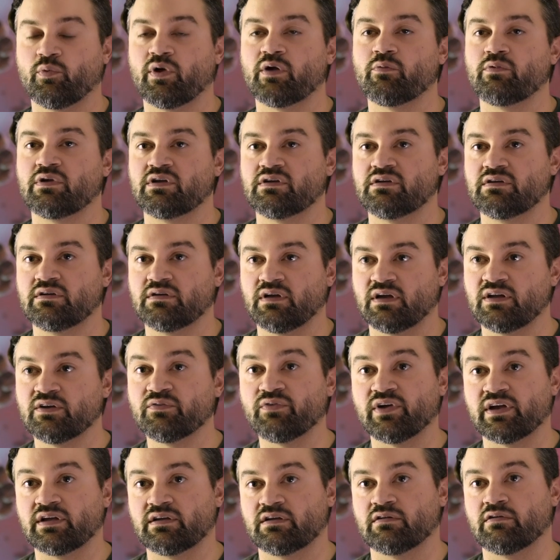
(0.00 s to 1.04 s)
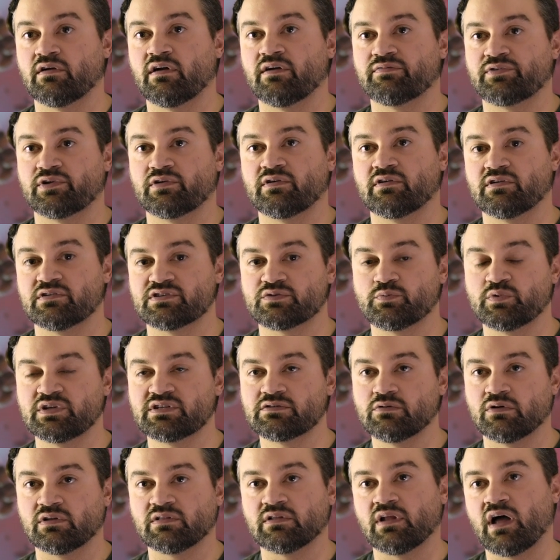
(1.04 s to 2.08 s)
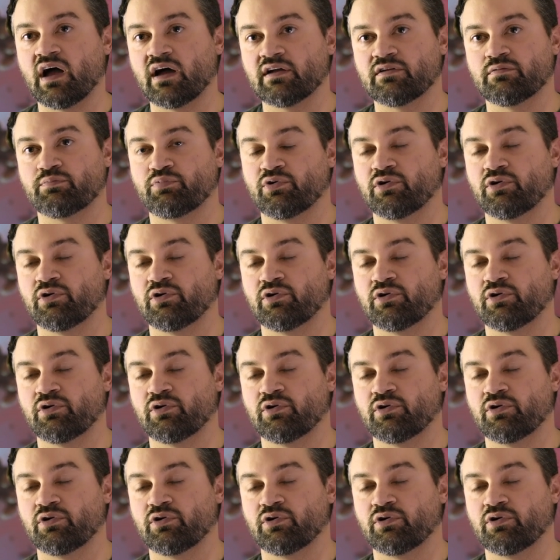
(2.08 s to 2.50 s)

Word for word: The way we innovate year after year is we do a lot of